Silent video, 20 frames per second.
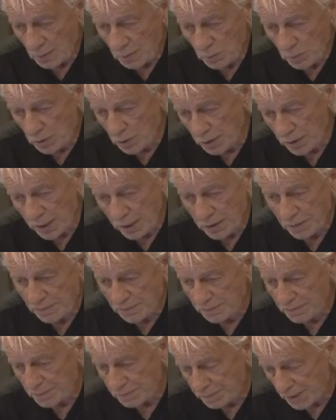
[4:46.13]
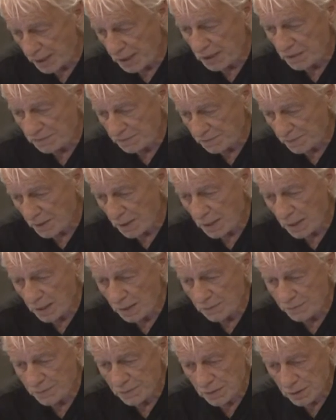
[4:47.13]
we look at the page 5,
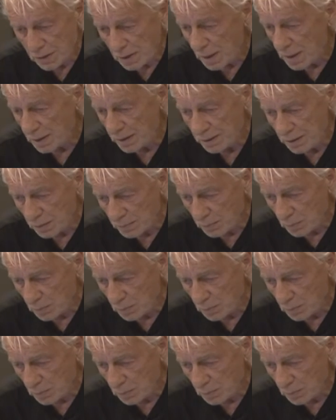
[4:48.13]
line number